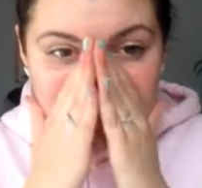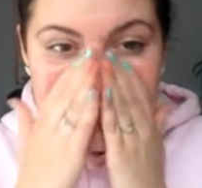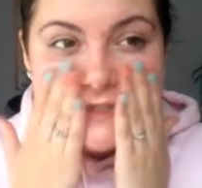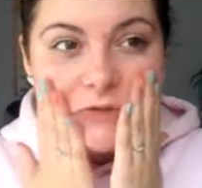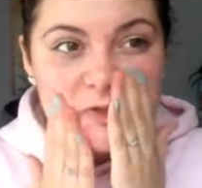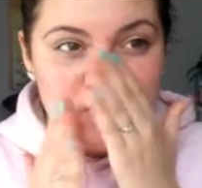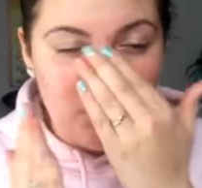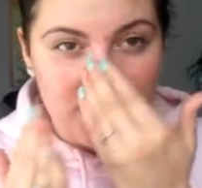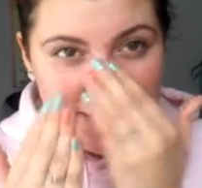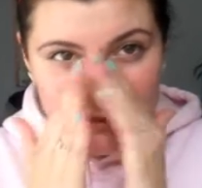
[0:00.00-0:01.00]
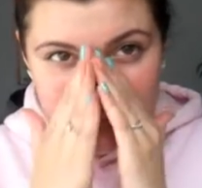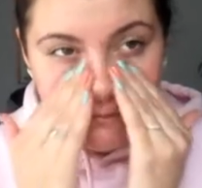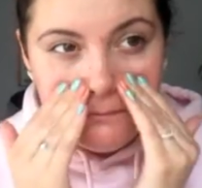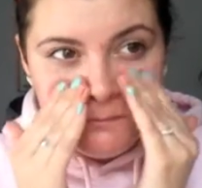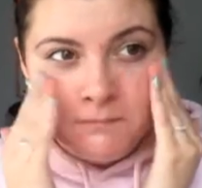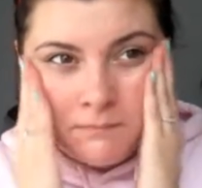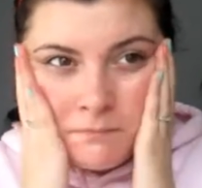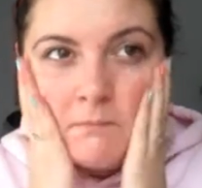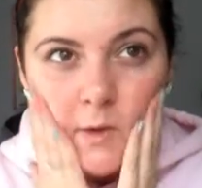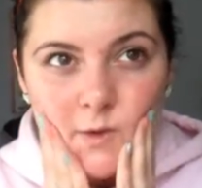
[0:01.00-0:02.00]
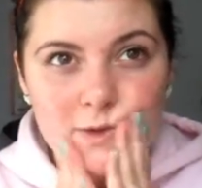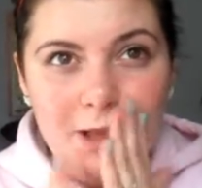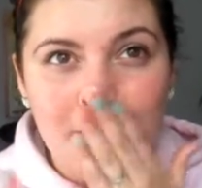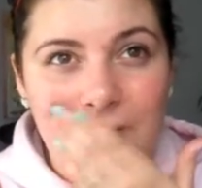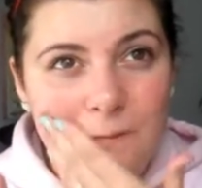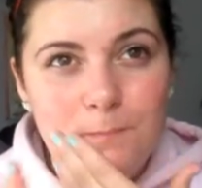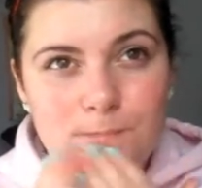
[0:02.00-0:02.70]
I like to exfoliate them mostly, but